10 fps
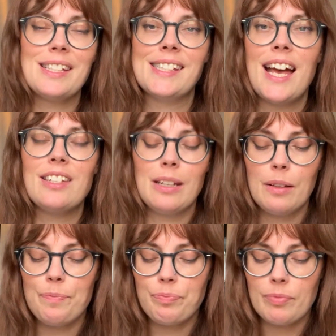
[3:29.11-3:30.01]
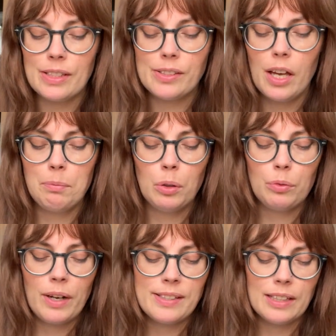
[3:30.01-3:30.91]
Saggy, Sun, Moon,
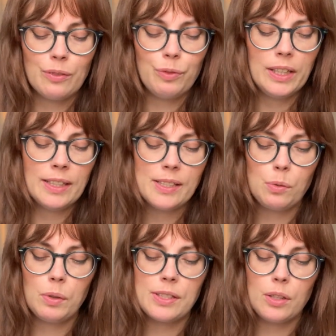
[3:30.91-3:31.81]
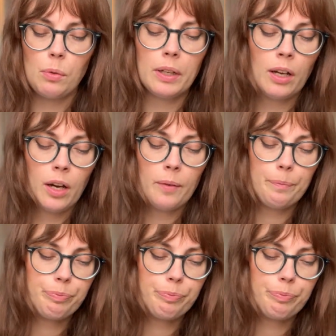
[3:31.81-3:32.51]
Rising, and Venus. What's going on?